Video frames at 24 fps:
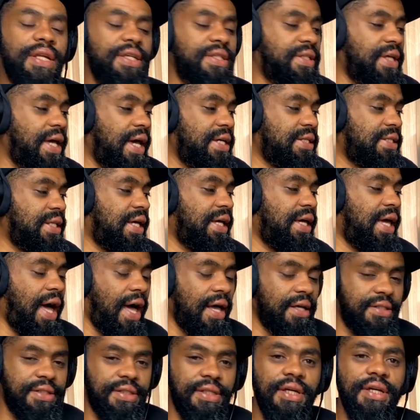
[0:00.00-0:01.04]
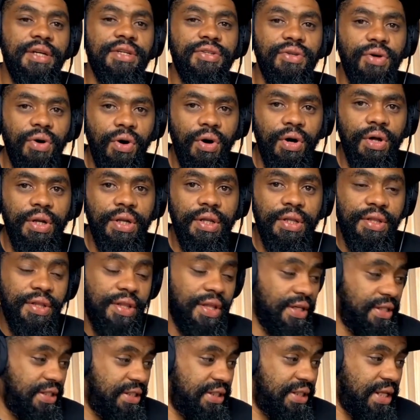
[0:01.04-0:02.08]
I'm trying to say is, like, youngster is hard.
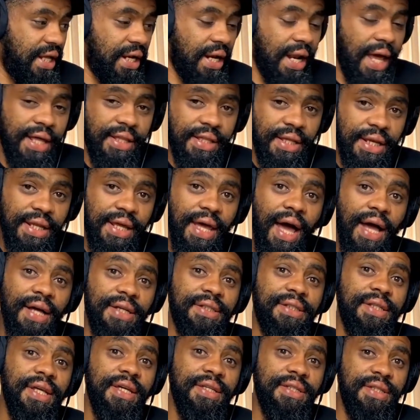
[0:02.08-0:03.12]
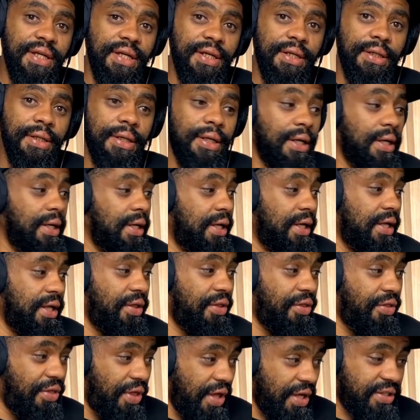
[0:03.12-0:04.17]
This is the lane that youngster is in.
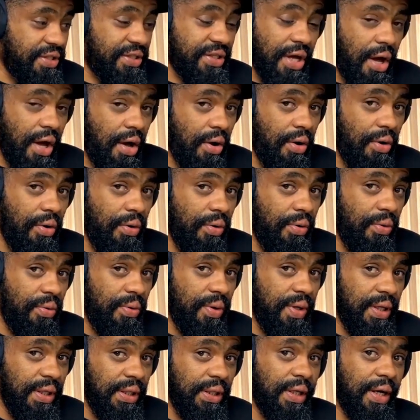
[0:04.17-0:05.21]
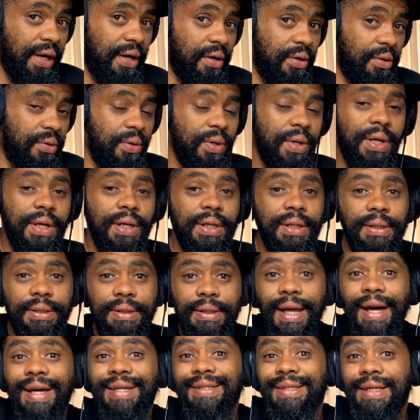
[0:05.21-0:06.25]
This O, illRow,
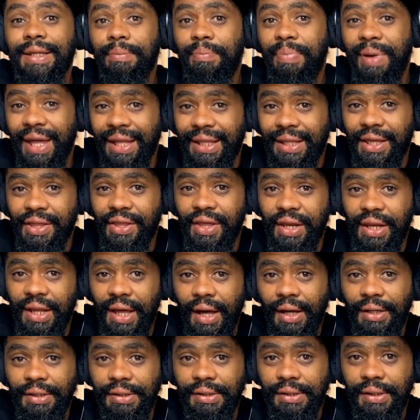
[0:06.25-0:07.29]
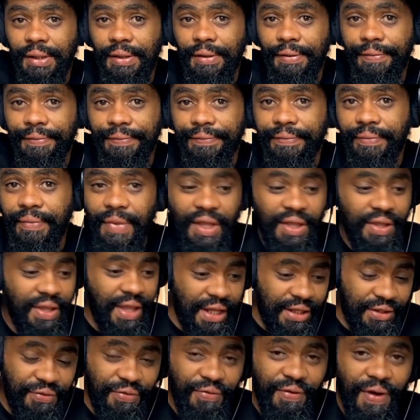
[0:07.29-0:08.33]
does it better than youngster.
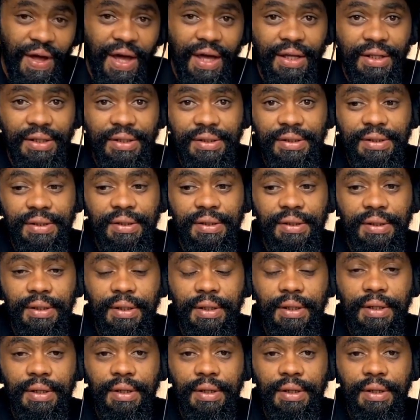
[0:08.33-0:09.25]
That's facts.